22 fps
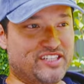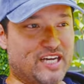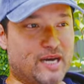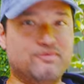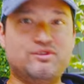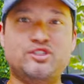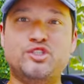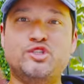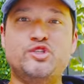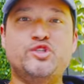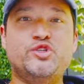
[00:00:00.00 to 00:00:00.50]

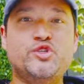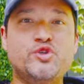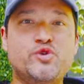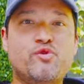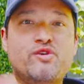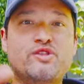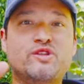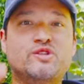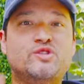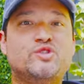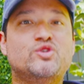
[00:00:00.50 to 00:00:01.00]
up to you
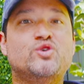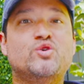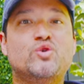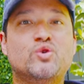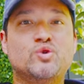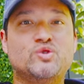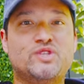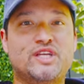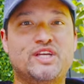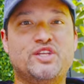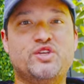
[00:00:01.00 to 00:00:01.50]
and the
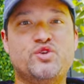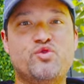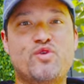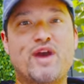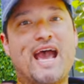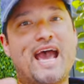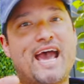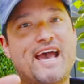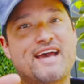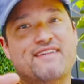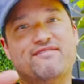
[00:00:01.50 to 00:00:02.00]
tools that you
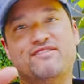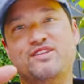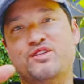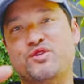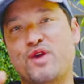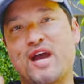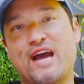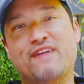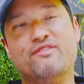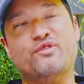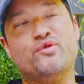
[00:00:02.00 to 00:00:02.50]
have. And you
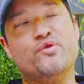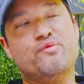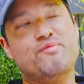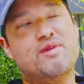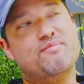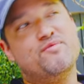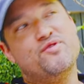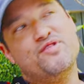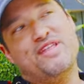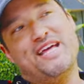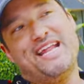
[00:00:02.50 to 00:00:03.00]
have to
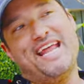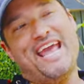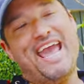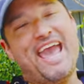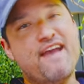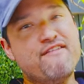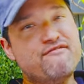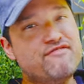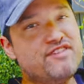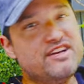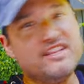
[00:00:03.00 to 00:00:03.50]
remember that
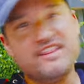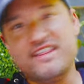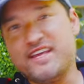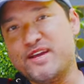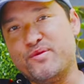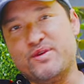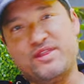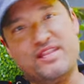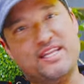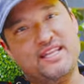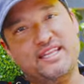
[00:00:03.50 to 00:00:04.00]

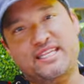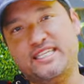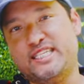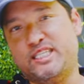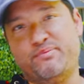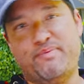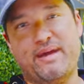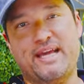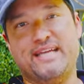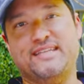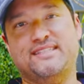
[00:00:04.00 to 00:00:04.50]
everything within this
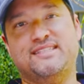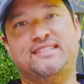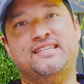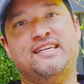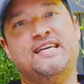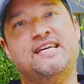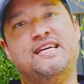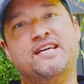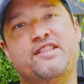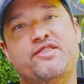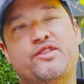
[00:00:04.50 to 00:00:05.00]
space,
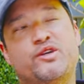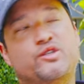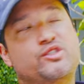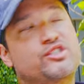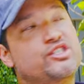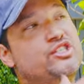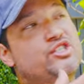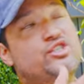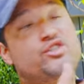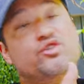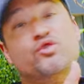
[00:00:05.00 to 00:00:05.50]
they're
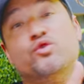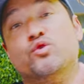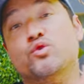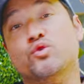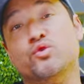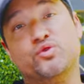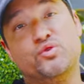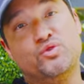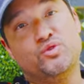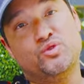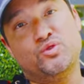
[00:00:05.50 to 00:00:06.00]
just
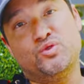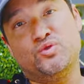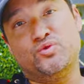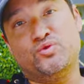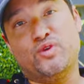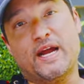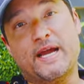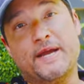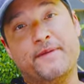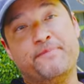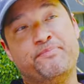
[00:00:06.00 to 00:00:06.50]
tools,
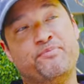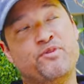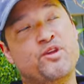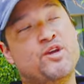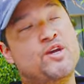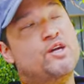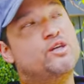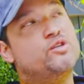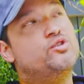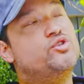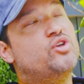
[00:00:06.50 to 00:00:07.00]
right?
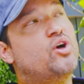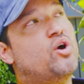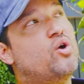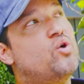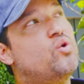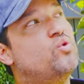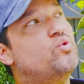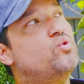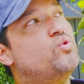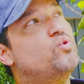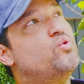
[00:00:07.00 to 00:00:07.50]

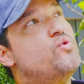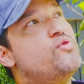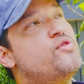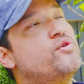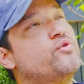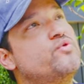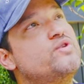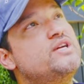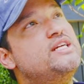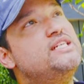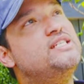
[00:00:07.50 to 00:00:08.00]
So the
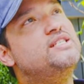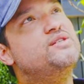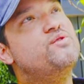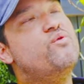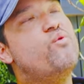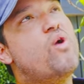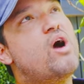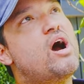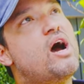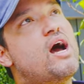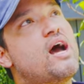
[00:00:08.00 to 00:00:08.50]
reason
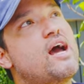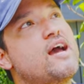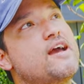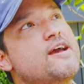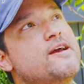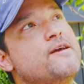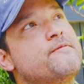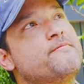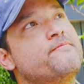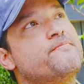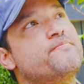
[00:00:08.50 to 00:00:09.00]

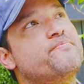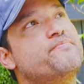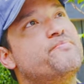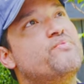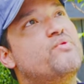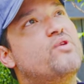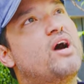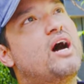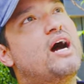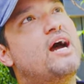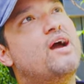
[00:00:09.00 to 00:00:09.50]
why
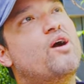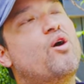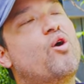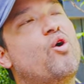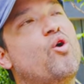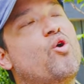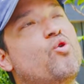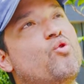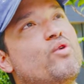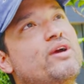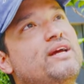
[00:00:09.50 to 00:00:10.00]
I
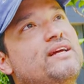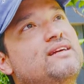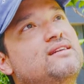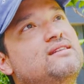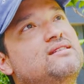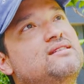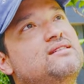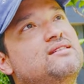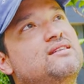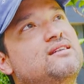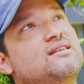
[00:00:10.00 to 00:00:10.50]

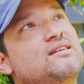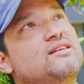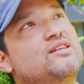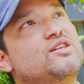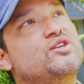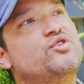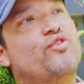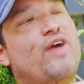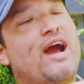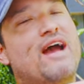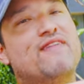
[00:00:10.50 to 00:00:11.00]
always
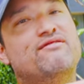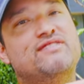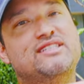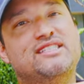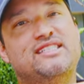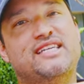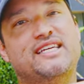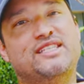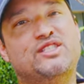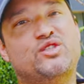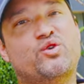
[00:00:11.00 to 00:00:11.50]

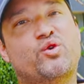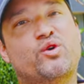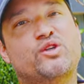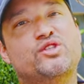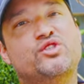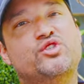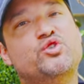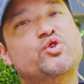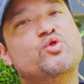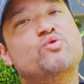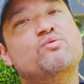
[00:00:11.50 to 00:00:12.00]
gravitate
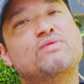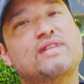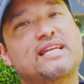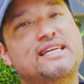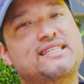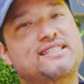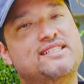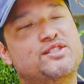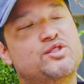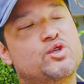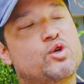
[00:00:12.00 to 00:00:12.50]
towards zoom
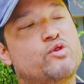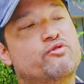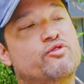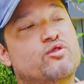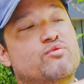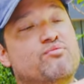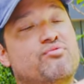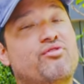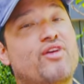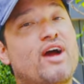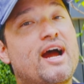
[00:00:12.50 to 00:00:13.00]
lenses over
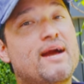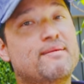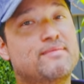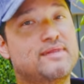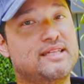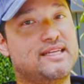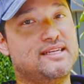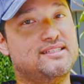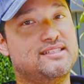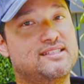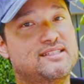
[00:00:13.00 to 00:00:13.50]
prime
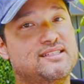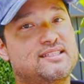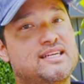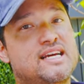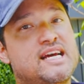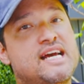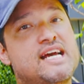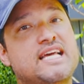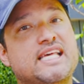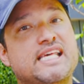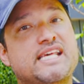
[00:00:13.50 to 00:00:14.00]
lenses,
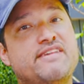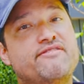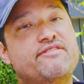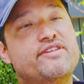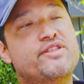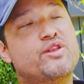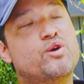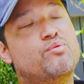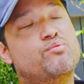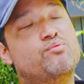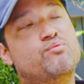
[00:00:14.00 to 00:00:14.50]

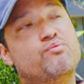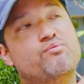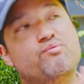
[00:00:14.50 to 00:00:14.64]
even though